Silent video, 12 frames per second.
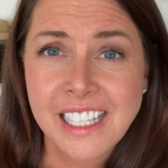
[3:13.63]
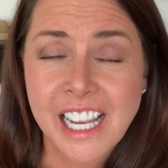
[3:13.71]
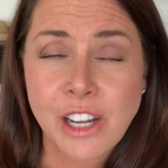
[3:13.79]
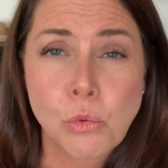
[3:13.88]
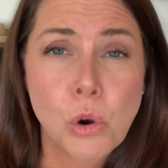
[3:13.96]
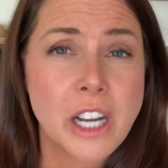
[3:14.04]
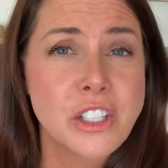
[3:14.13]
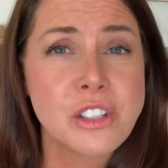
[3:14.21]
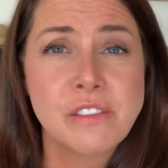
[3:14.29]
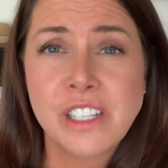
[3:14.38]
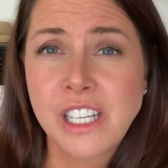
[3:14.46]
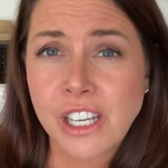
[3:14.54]
and watch
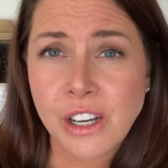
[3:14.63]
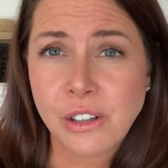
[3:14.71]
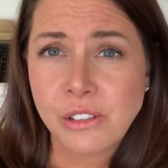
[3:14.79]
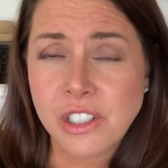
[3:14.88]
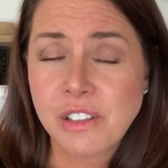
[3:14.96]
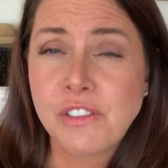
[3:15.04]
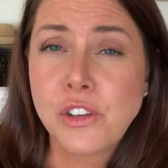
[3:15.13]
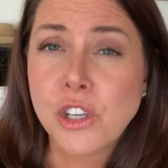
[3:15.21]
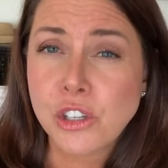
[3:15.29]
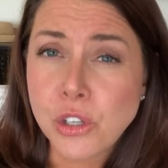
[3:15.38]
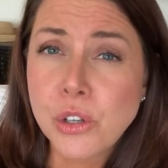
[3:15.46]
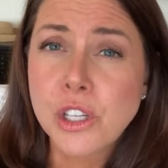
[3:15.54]
the video. If you
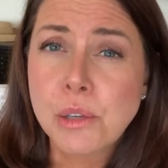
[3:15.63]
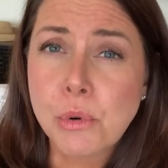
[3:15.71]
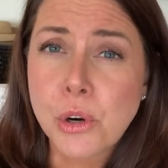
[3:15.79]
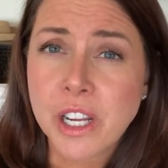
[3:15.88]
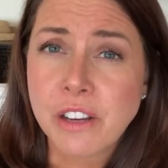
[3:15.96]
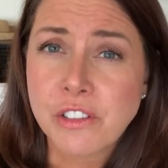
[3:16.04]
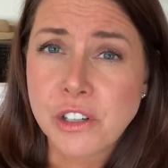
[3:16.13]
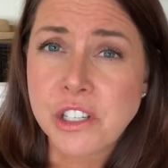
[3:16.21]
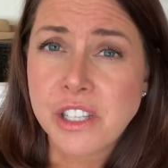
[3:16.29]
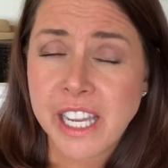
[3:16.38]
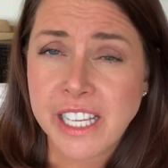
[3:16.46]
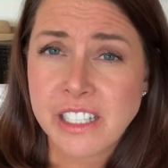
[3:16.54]
can do it in the morning,
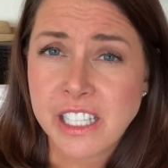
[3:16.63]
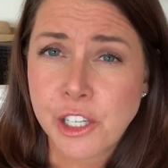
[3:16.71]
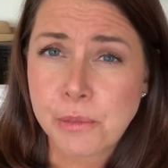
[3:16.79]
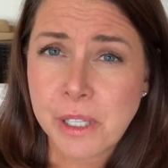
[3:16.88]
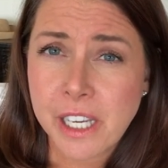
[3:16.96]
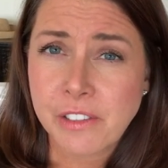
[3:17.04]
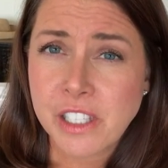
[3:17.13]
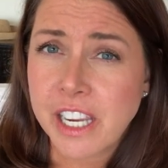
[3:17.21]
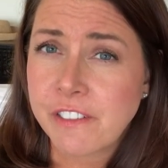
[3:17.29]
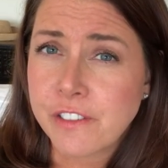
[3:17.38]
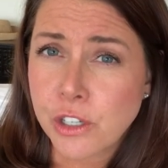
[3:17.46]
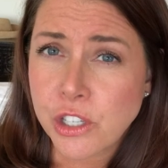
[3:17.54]
first thing, to get your play of the
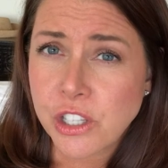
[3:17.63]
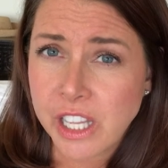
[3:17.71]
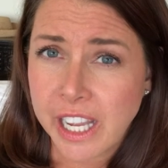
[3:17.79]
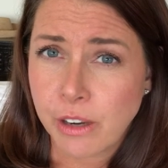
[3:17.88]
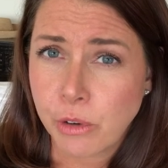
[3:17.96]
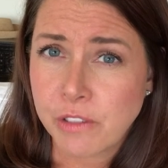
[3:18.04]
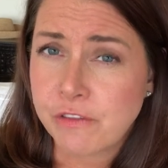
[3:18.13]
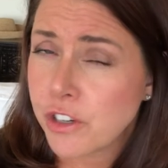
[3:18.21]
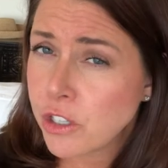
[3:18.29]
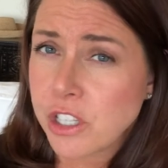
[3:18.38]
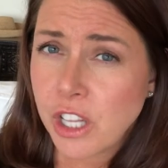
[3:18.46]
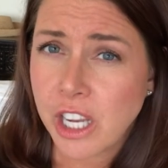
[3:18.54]
day first thing, when it
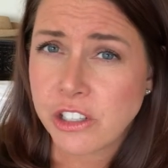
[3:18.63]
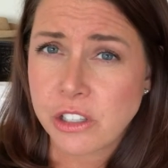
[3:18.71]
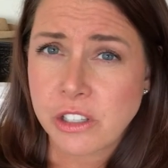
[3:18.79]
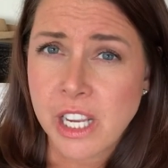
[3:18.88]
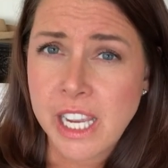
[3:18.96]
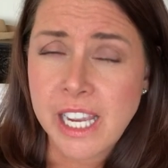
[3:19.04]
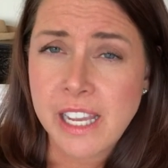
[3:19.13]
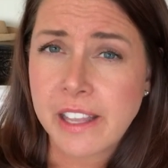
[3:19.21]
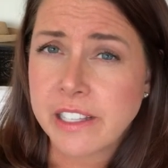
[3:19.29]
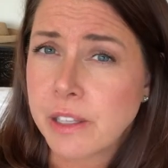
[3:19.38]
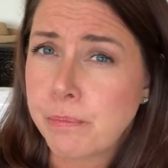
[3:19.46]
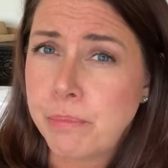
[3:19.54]
first launches,
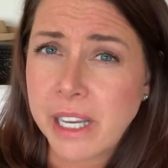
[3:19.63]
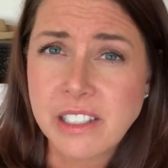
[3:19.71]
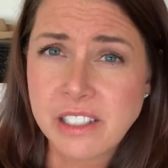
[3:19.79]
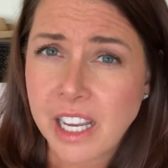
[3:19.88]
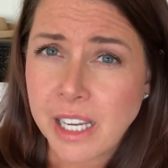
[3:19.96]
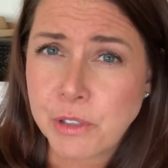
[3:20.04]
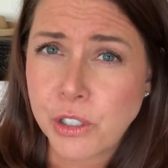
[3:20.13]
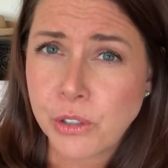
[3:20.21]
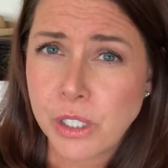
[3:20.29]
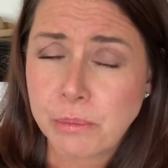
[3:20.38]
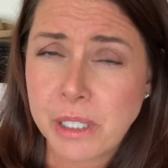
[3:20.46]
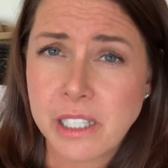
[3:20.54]
that's the best time to
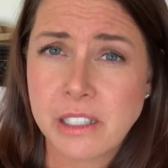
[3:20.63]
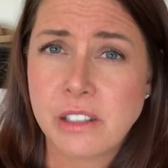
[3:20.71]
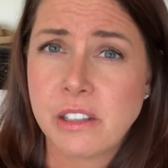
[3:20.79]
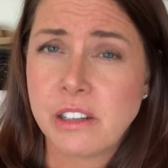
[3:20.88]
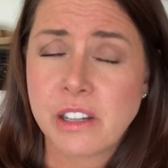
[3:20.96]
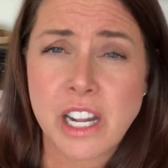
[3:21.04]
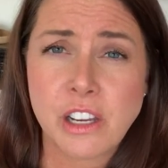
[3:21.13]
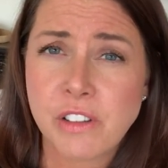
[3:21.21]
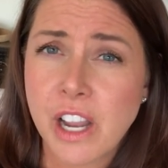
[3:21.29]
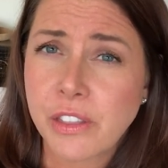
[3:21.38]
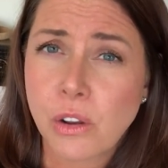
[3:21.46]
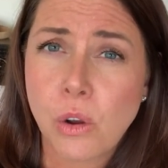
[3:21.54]
do it because then you've
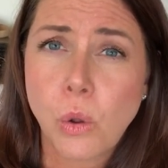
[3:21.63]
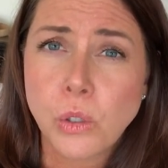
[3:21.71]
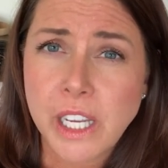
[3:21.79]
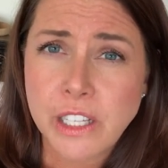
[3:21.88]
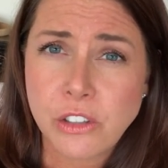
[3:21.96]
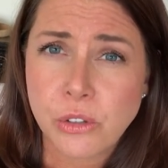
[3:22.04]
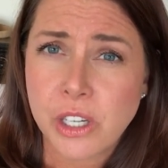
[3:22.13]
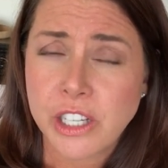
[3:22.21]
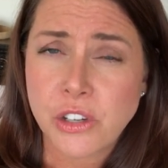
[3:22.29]
got the whole day to do it.